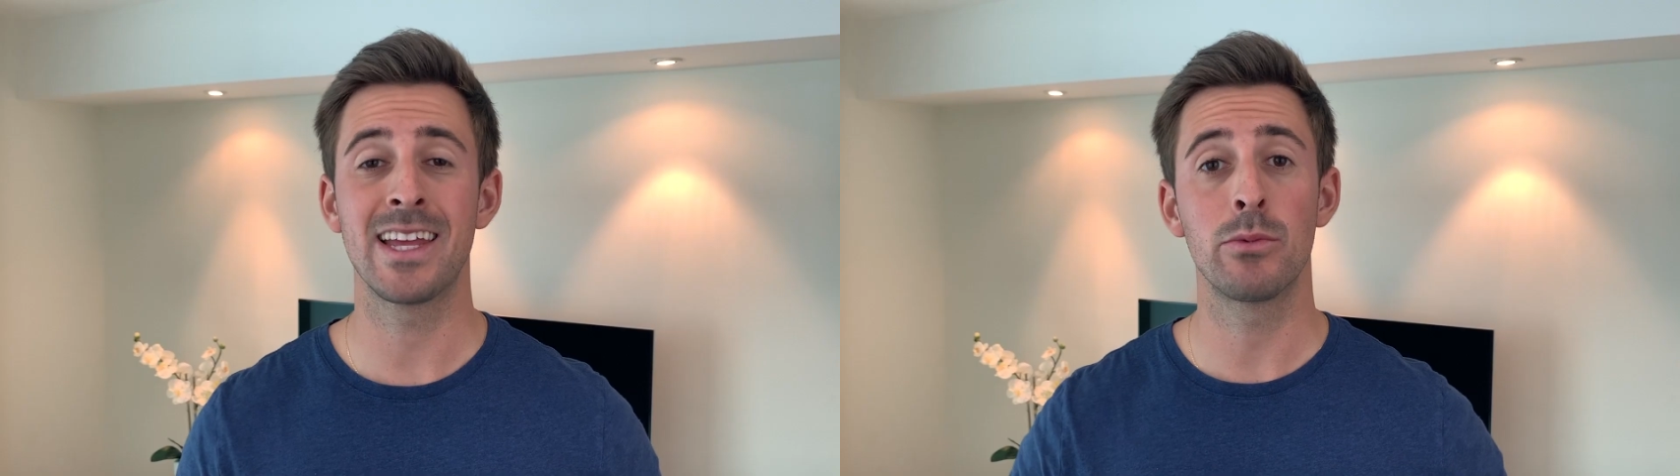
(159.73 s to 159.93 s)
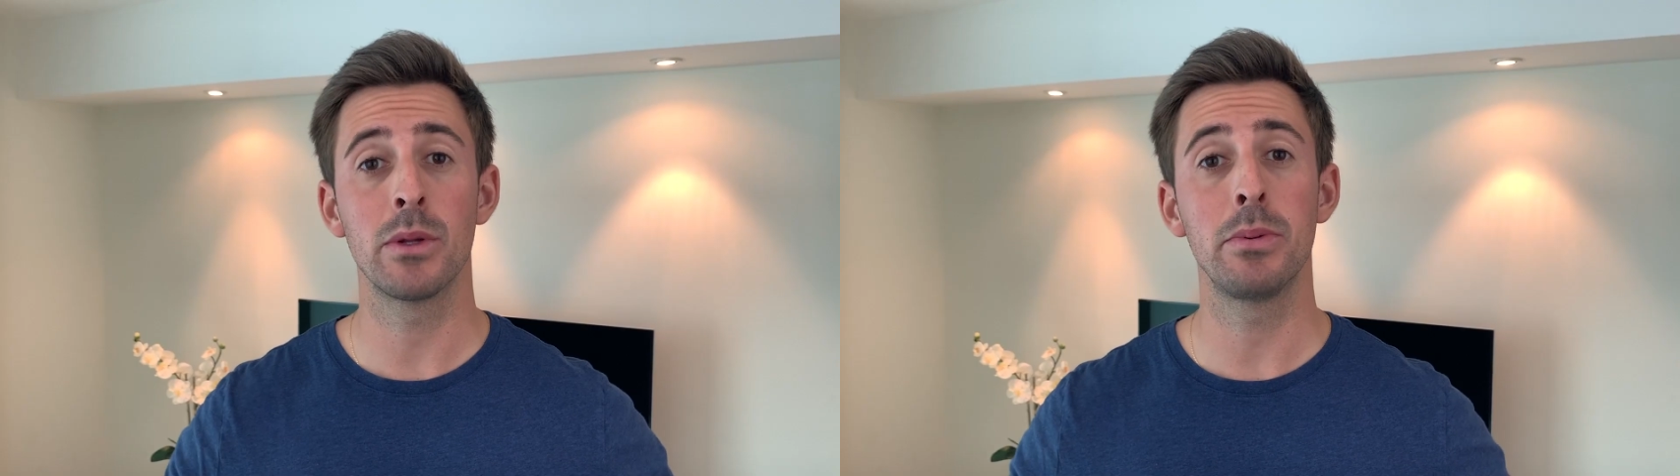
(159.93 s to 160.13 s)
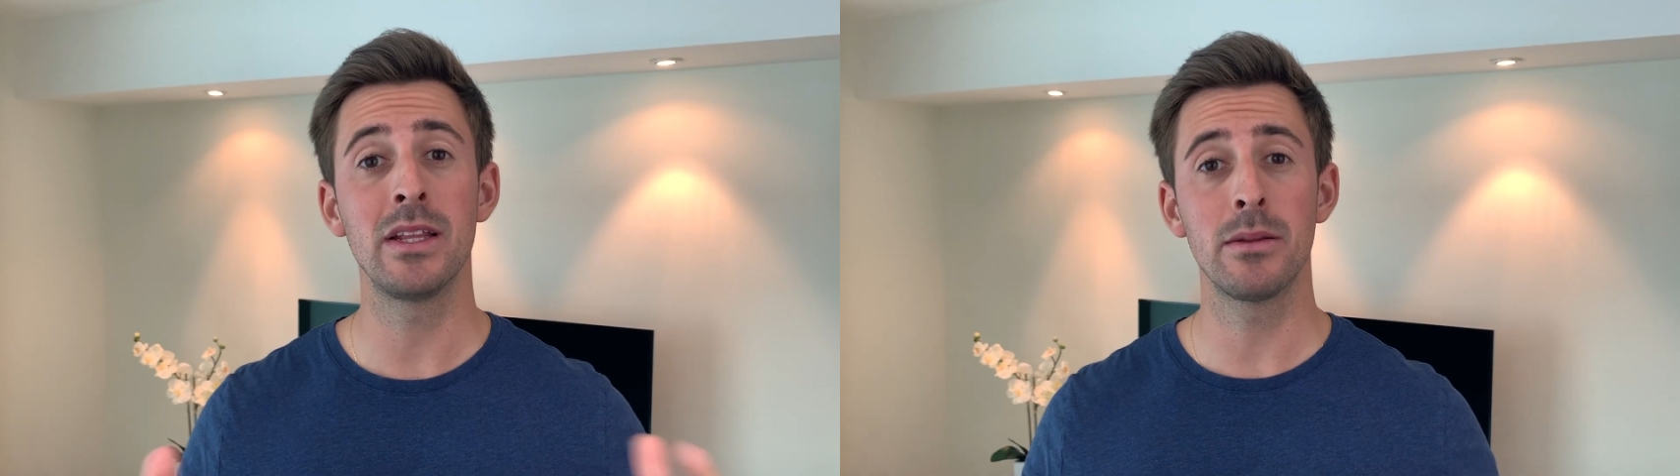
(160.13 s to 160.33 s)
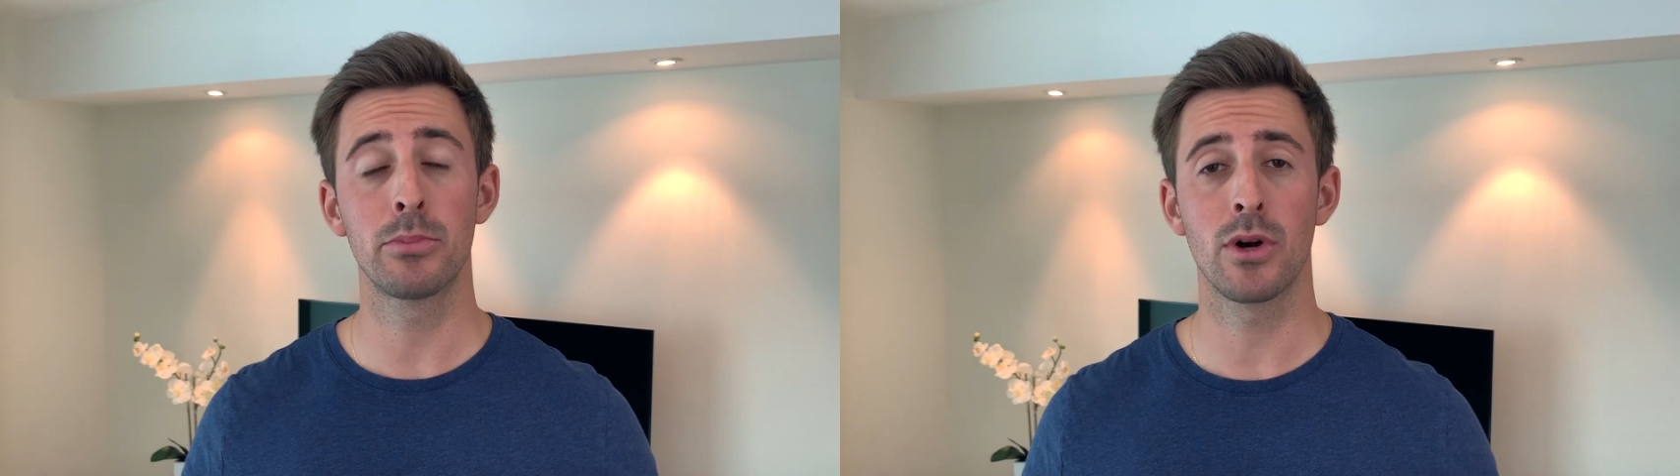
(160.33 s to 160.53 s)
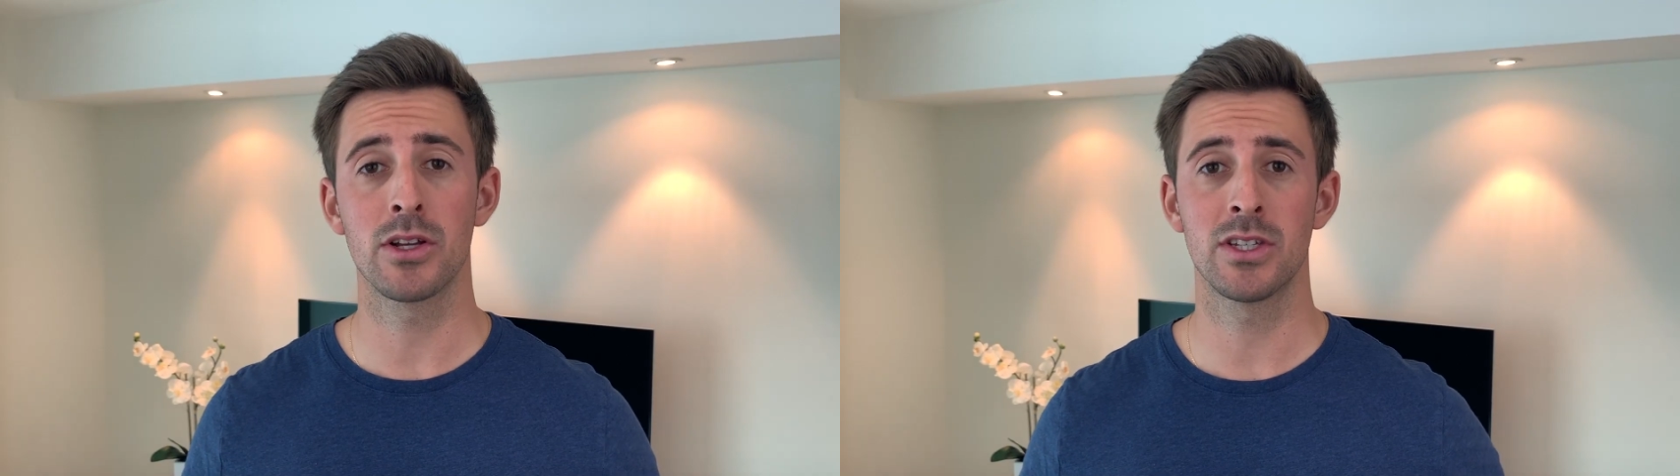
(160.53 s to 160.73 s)
then repeat the
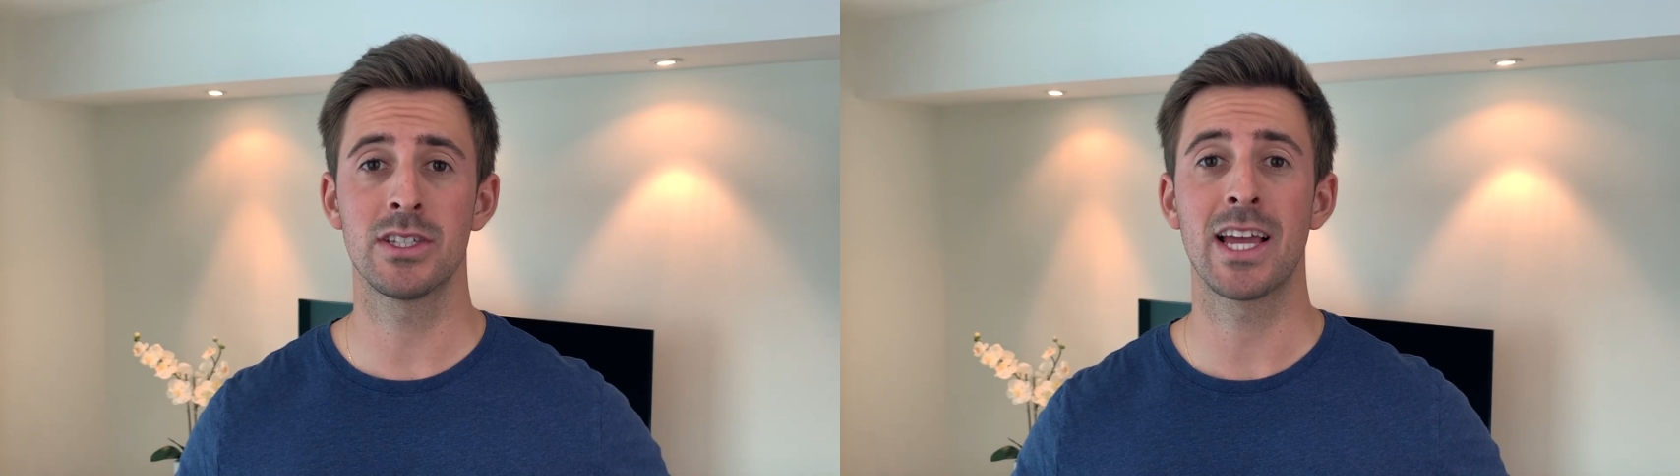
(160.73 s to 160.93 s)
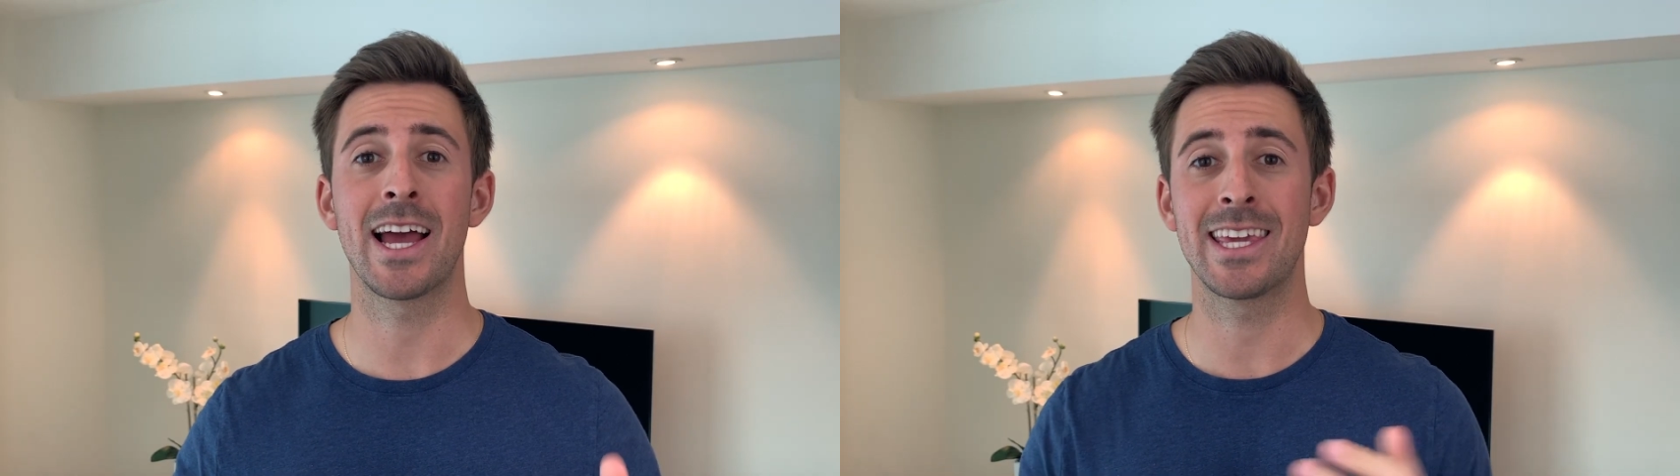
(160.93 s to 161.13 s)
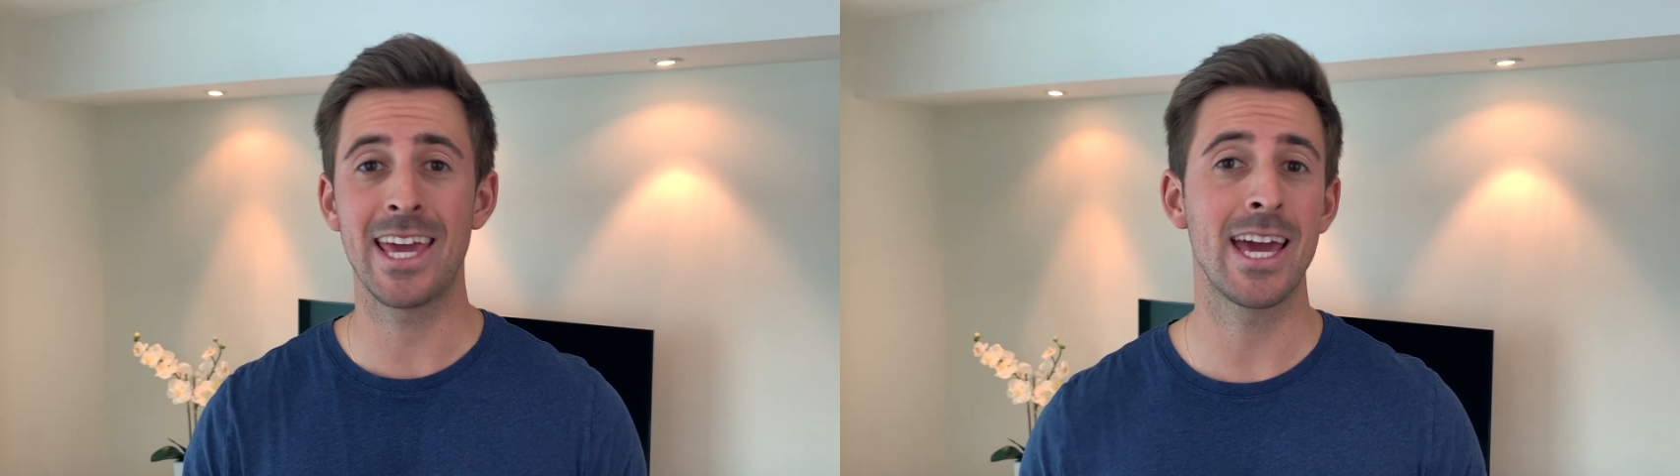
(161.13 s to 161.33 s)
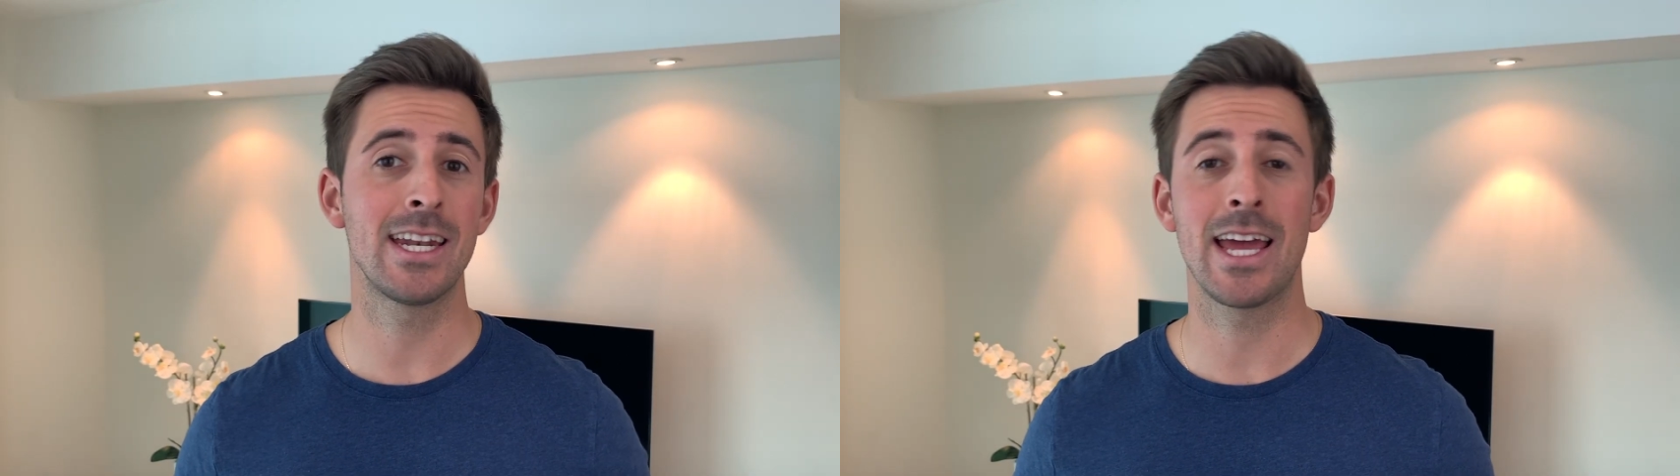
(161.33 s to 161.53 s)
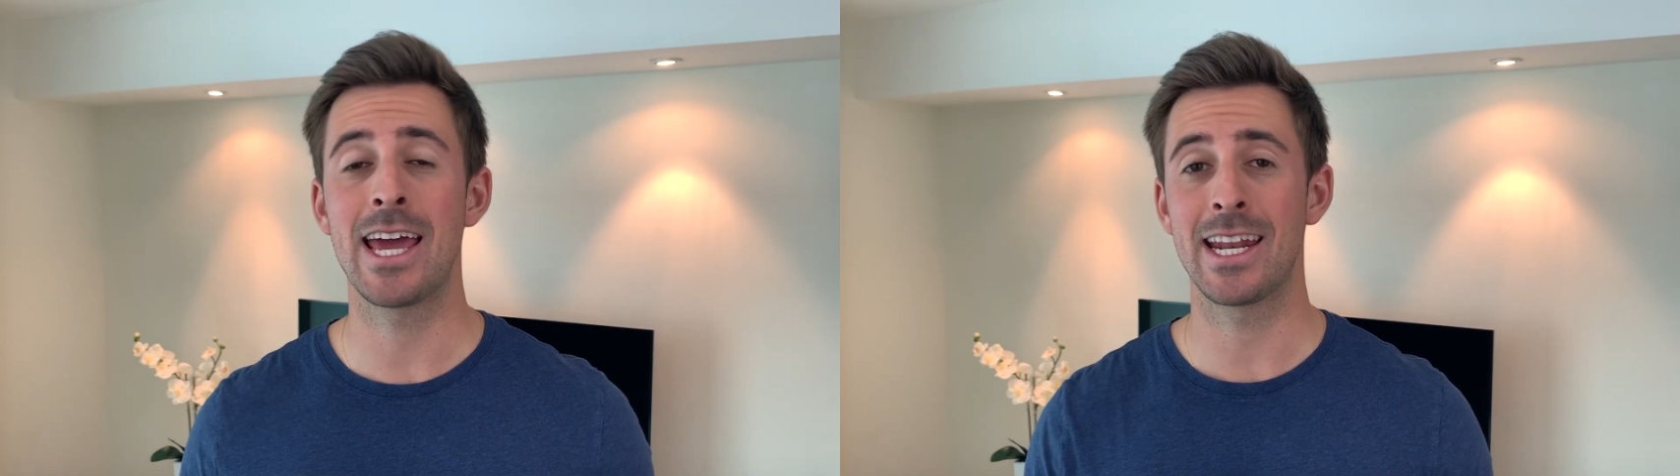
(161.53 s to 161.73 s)
process
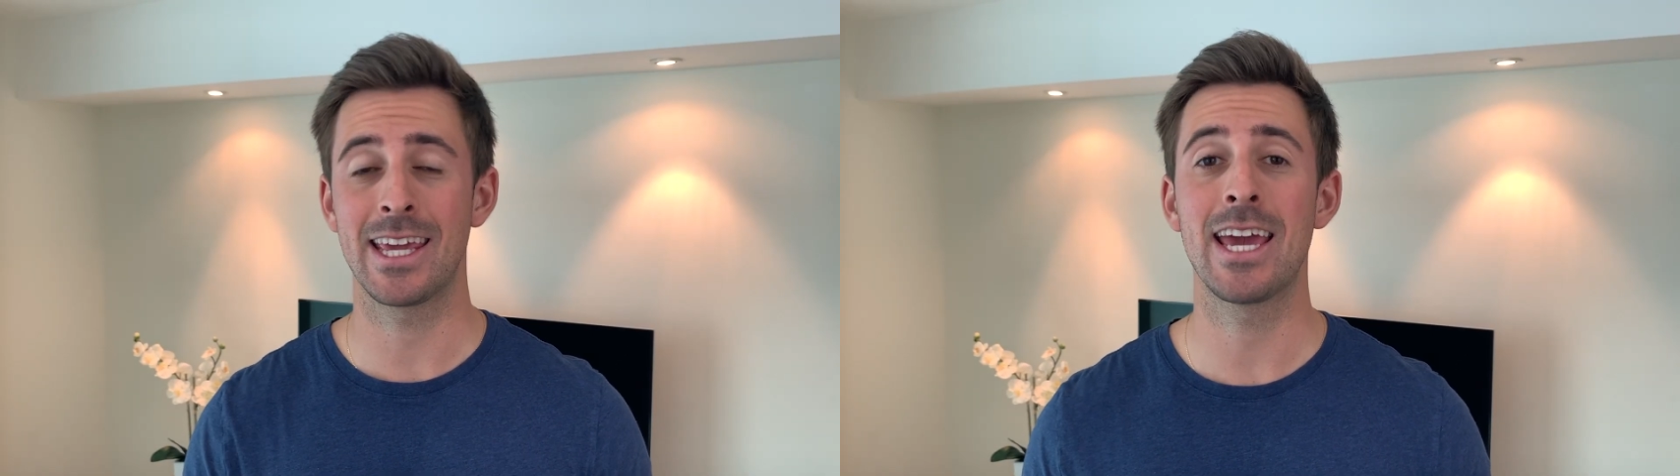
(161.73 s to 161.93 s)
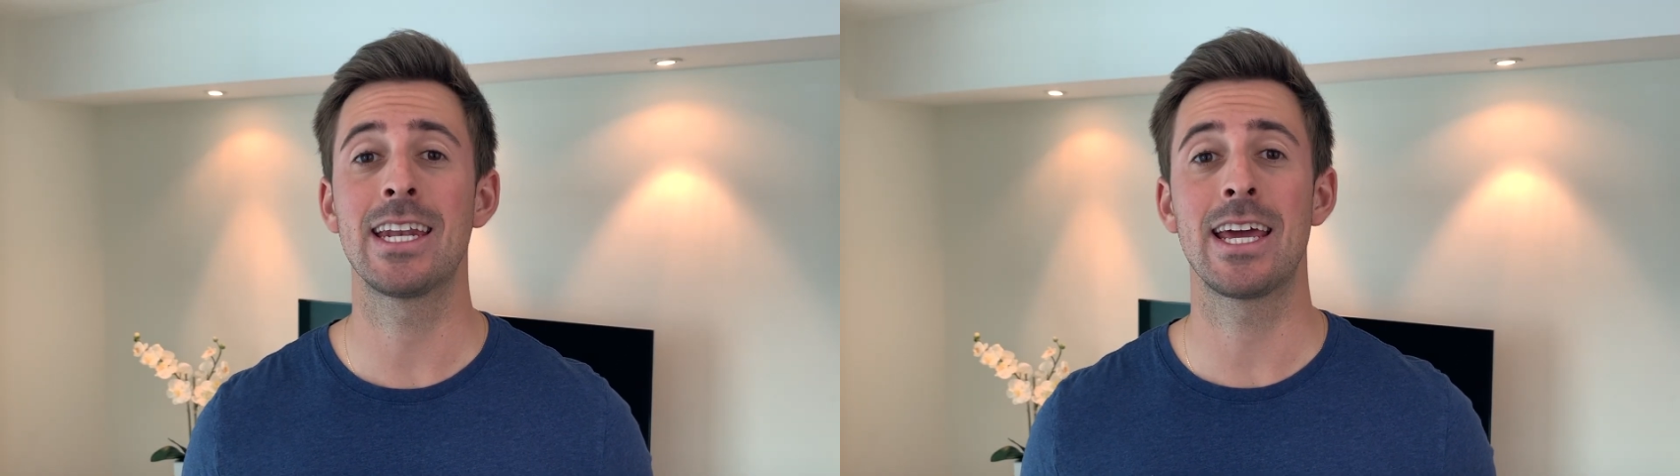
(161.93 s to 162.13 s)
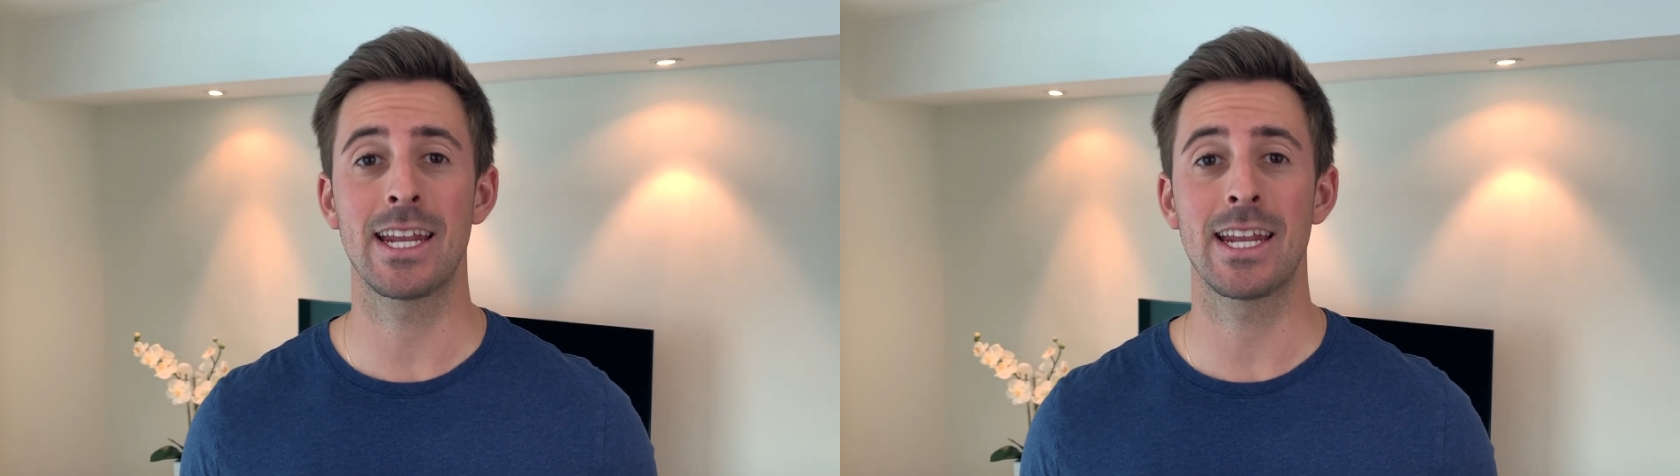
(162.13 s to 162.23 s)
again and again and